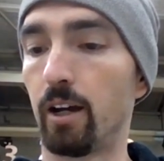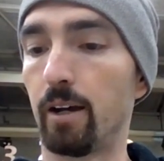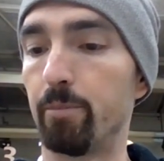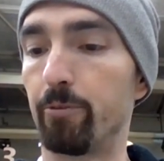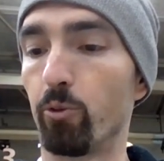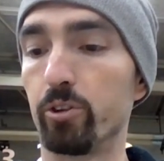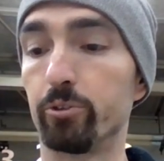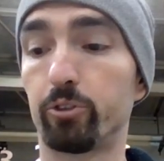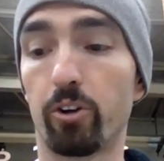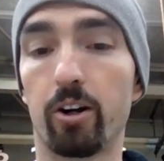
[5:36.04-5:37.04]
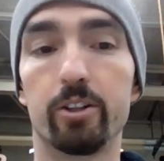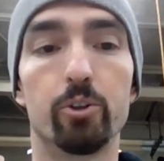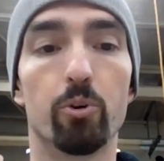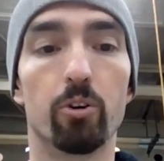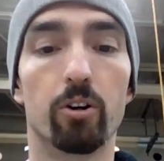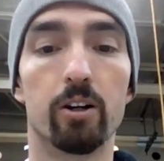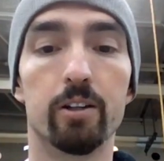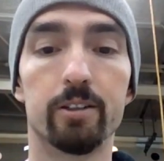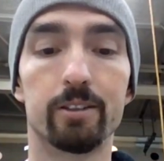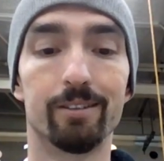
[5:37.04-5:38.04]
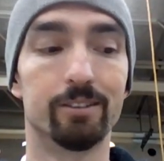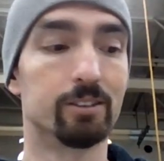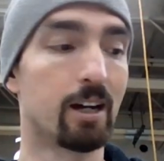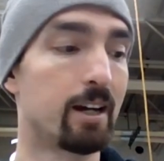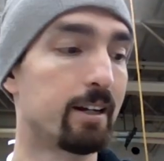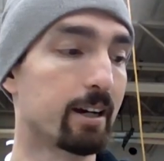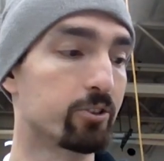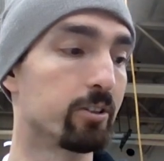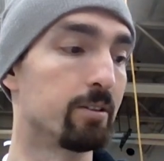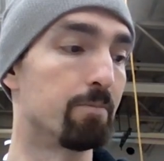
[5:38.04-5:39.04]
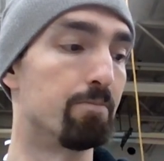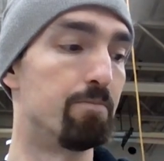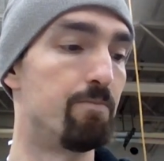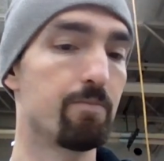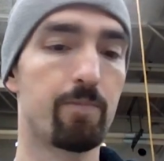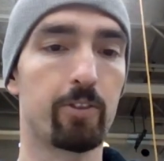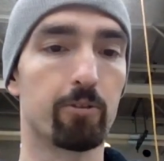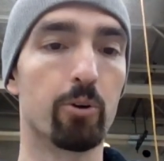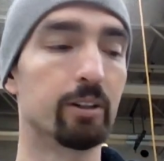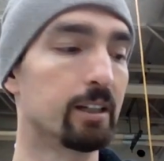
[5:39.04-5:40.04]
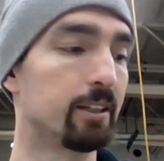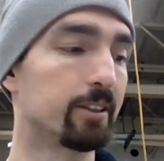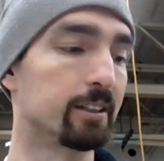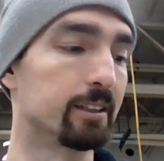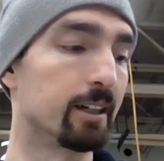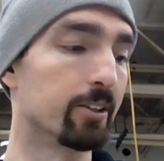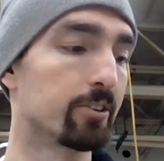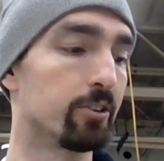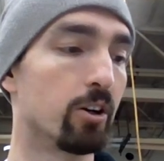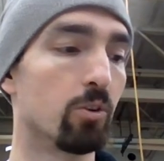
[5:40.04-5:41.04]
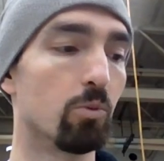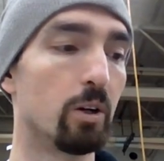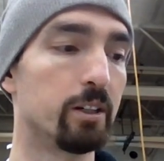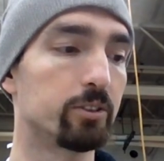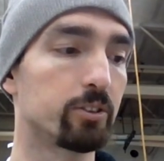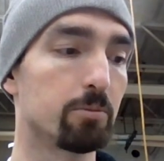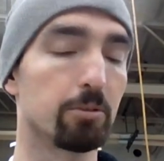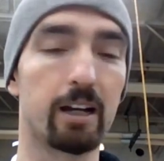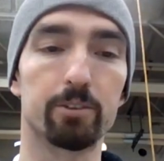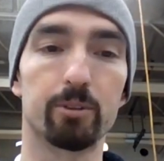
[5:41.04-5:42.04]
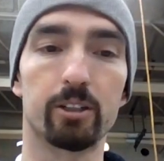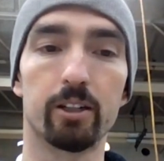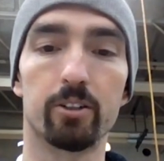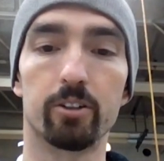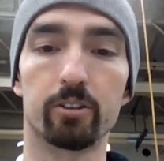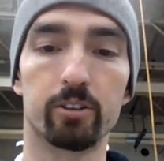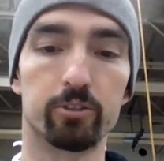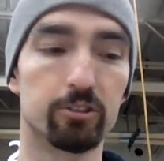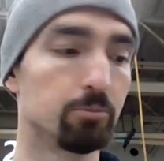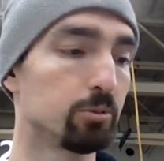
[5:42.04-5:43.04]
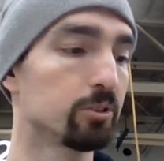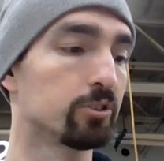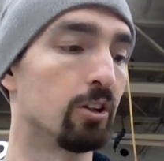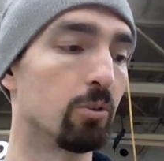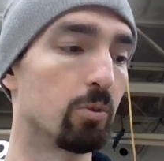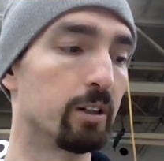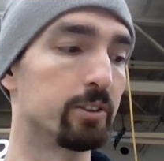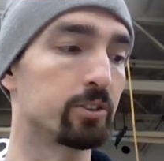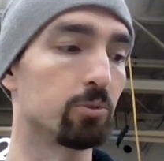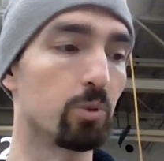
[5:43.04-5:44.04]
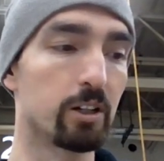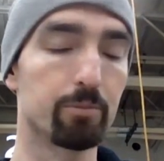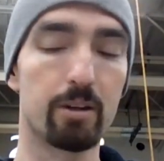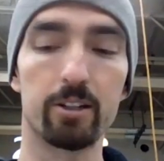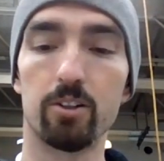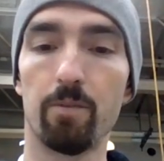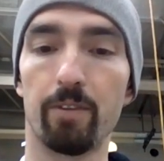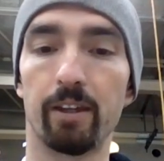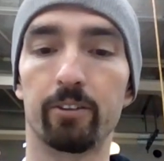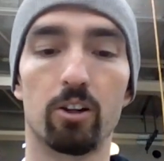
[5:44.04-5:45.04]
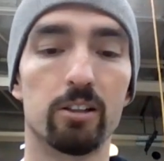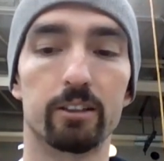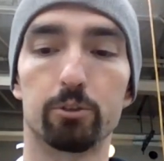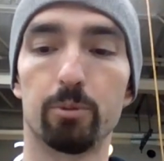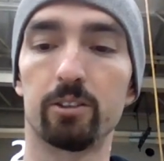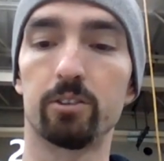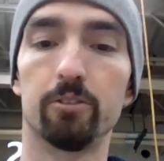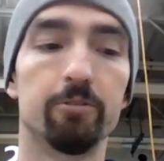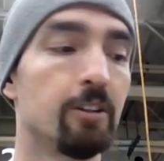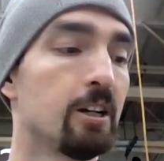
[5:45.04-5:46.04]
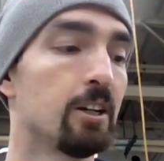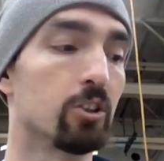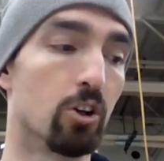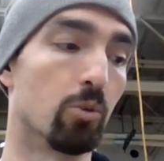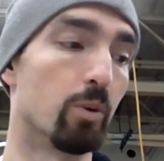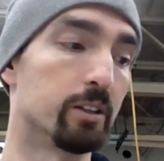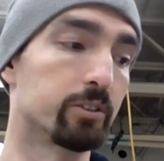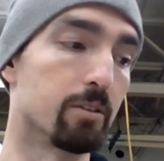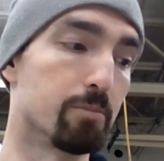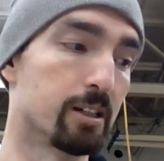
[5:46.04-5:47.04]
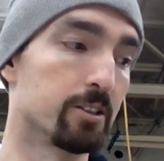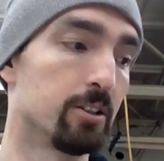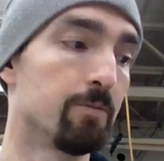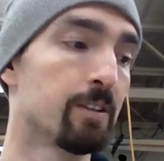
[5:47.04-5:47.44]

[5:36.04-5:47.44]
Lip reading: Before you start your design, actually throwing anything together, don't waste plasma cutter consumables, don't waste weld metal, it's all expensive, don't waste the metal.